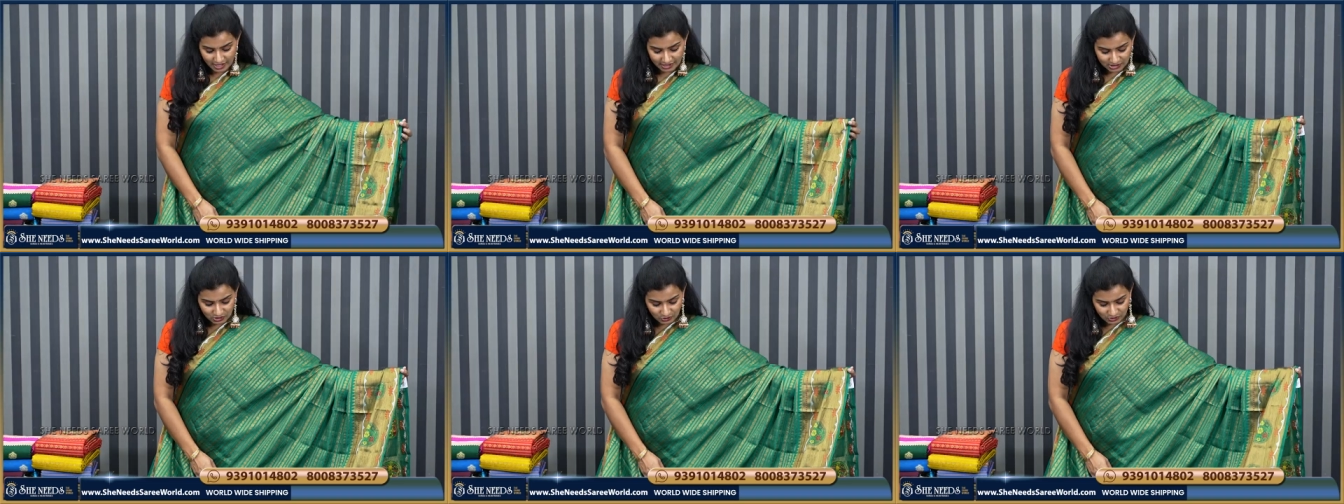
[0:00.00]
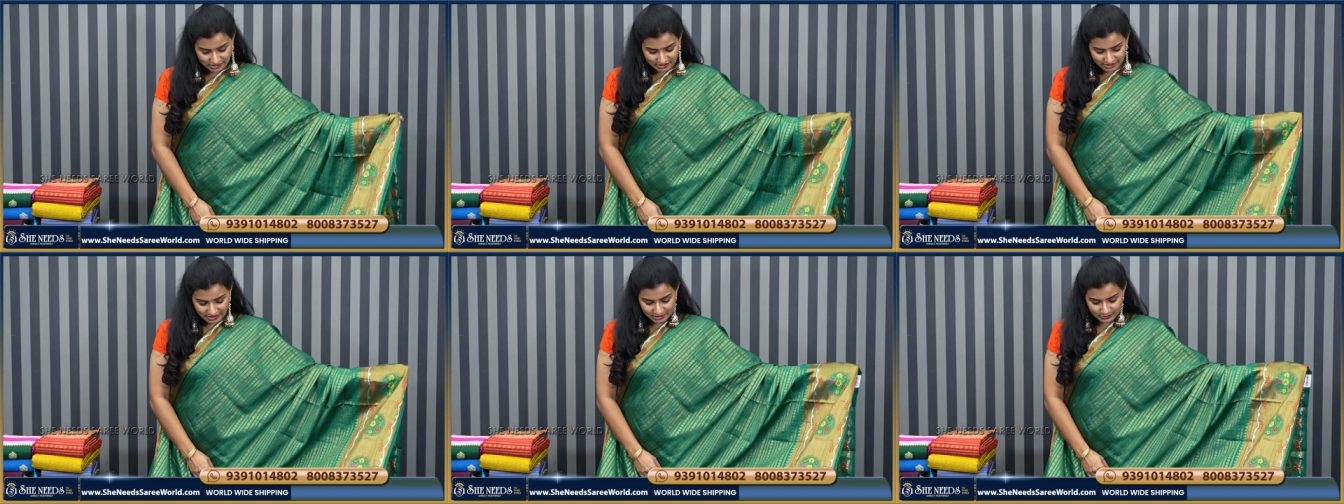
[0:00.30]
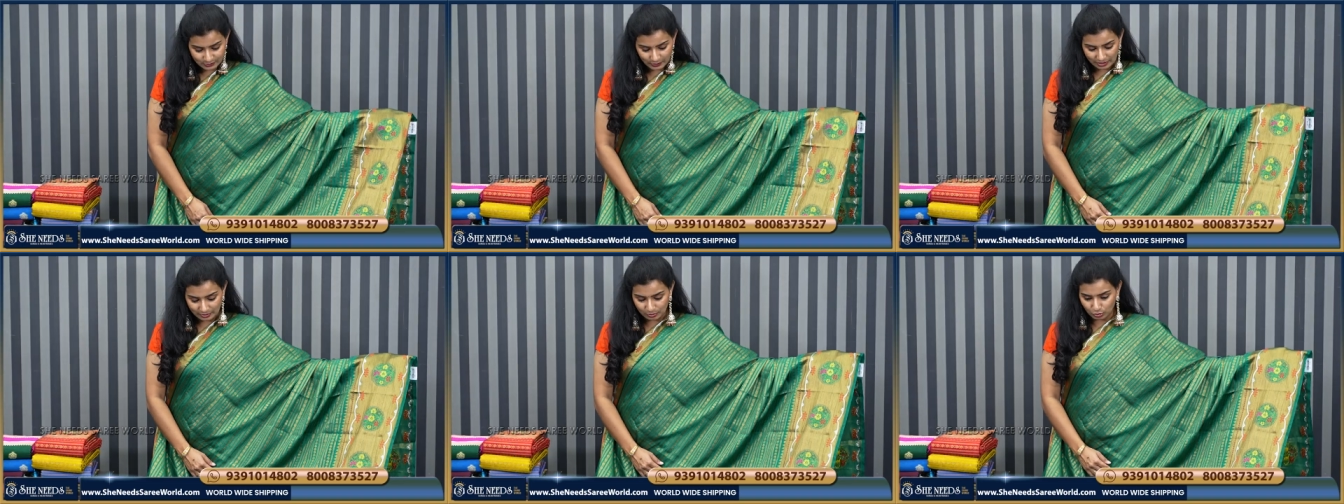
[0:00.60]
So this
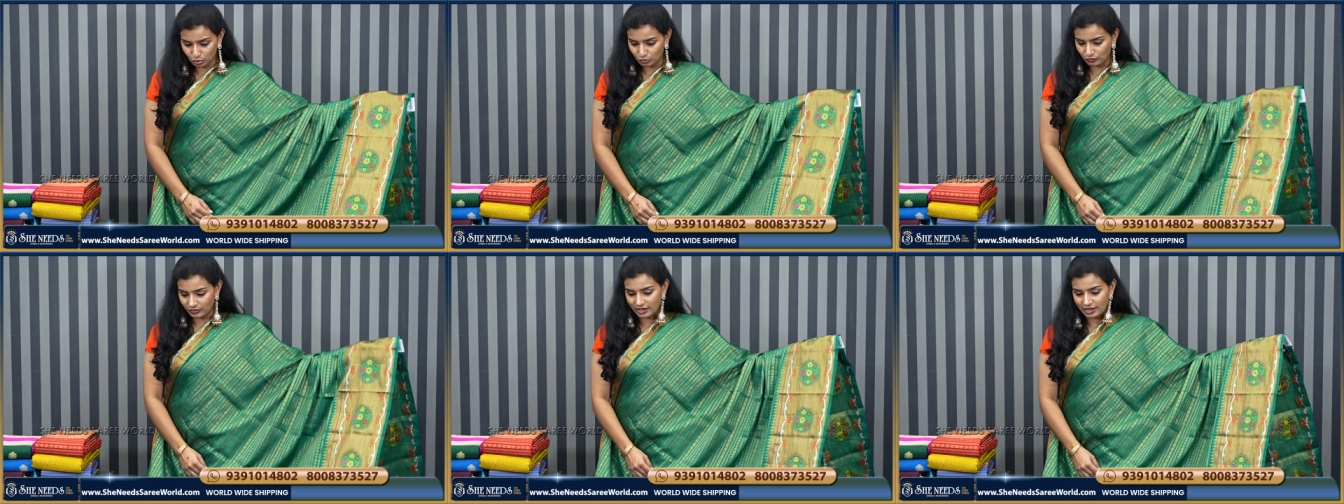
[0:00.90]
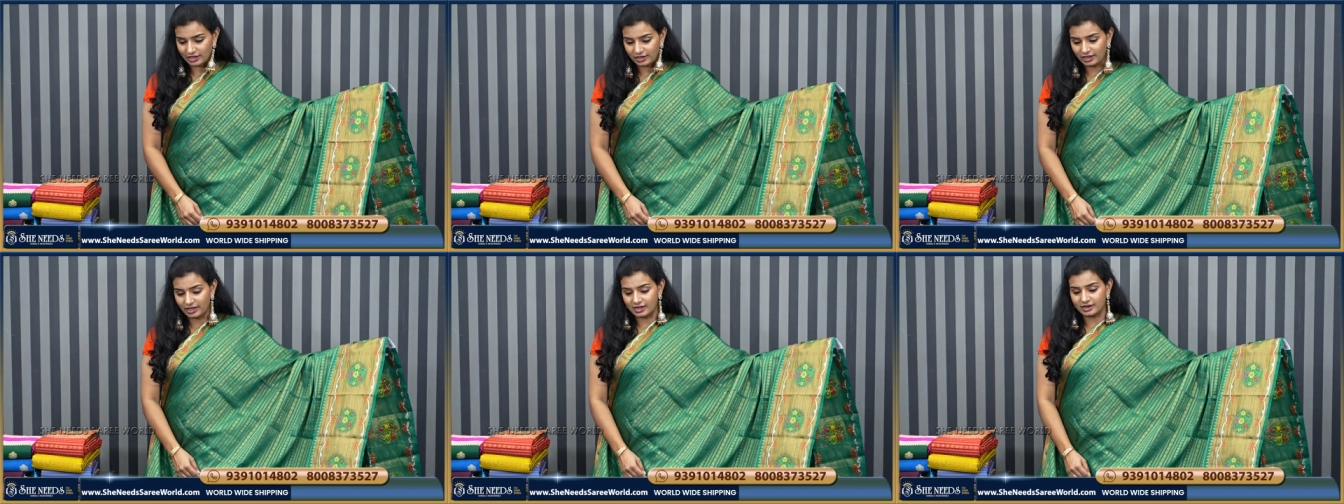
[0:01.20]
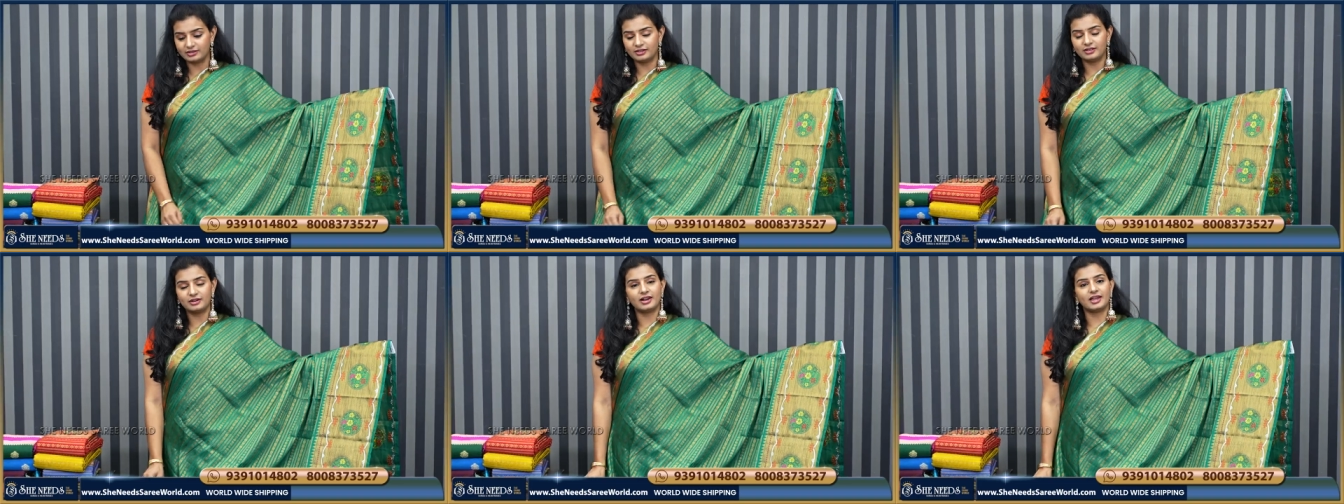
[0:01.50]
is one more variety,
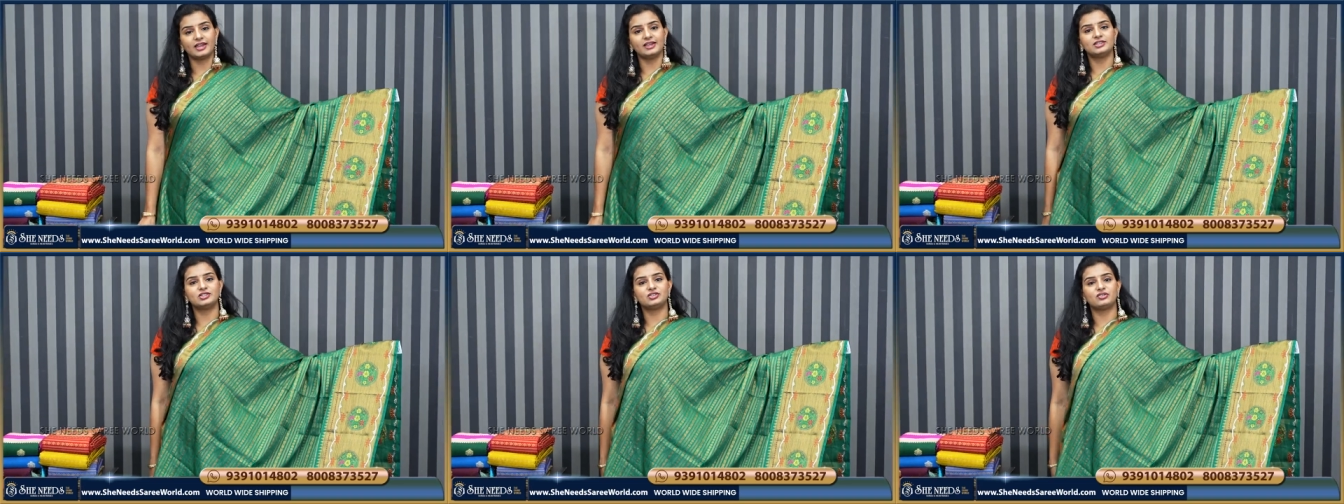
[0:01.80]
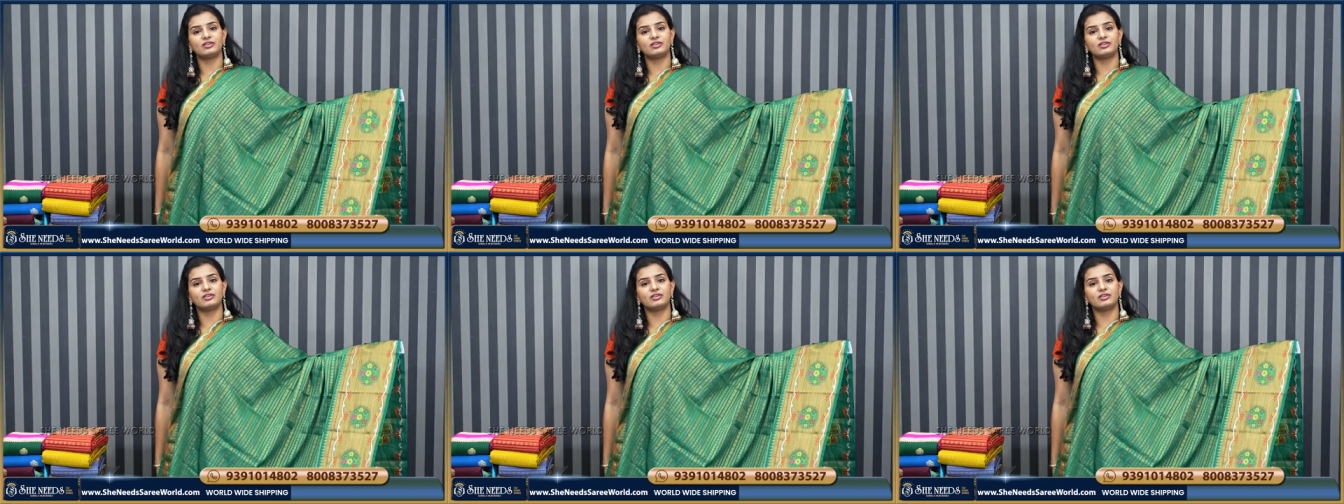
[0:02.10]
another nice